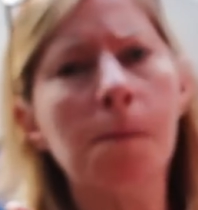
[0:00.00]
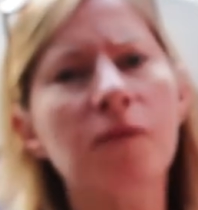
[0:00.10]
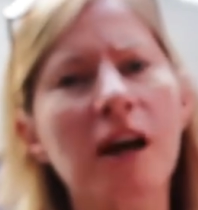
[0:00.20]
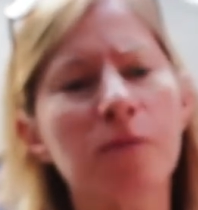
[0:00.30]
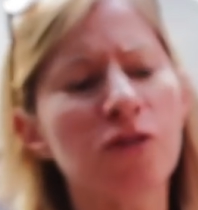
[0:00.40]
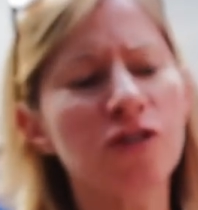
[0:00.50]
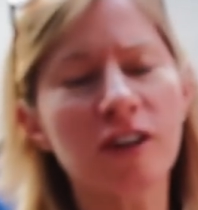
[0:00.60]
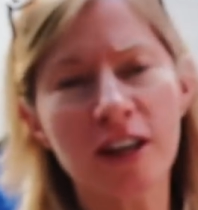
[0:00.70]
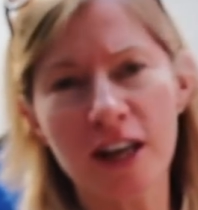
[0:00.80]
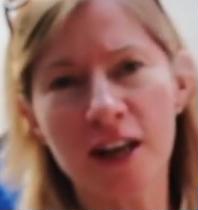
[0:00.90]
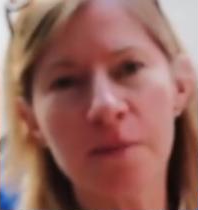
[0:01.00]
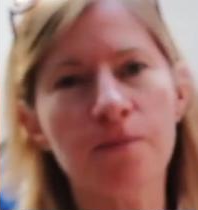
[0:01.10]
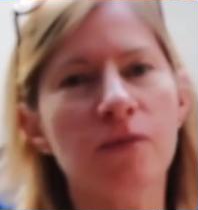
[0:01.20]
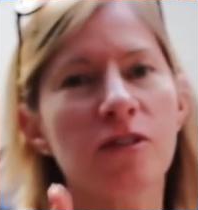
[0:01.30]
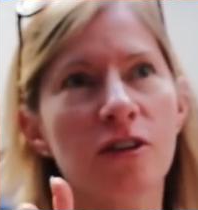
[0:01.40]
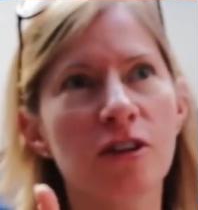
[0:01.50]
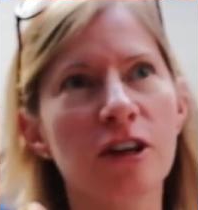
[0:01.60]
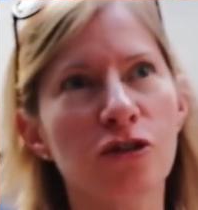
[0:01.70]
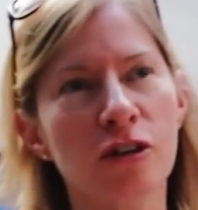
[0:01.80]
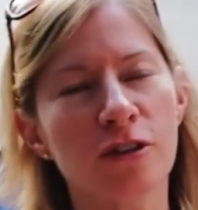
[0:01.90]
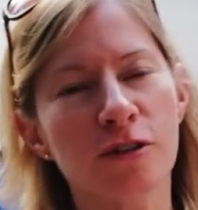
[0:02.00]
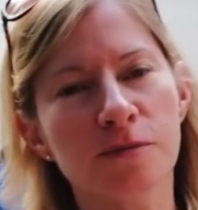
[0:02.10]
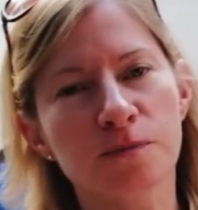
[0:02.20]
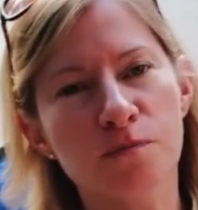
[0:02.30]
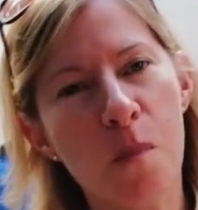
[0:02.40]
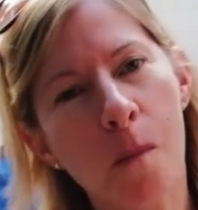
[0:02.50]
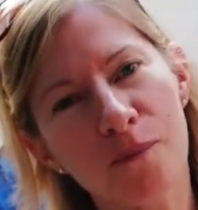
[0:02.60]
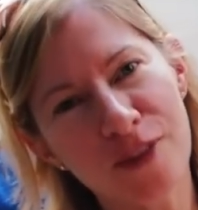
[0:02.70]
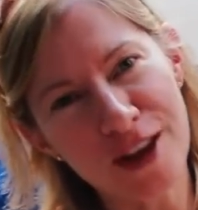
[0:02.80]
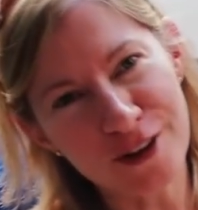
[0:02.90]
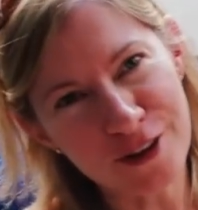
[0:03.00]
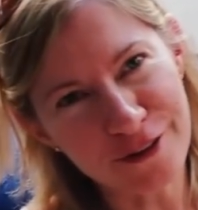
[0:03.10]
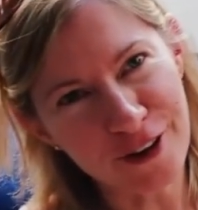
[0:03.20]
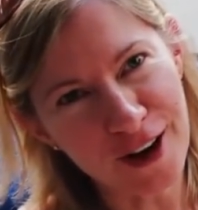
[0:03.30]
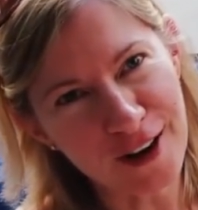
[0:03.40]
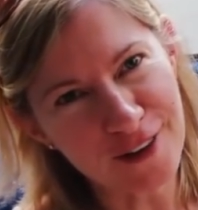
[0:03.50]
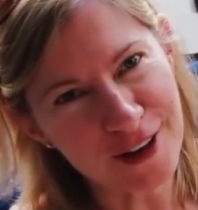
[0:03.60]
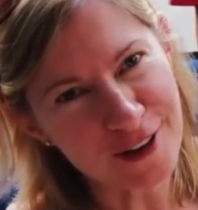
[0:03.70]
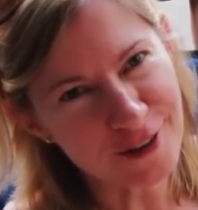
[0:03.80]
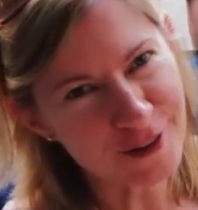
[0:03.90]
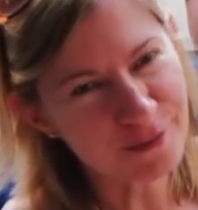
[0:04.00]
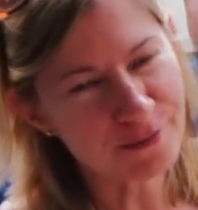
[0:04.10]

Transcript: I'm still eating. Delicious. Thank you for having us.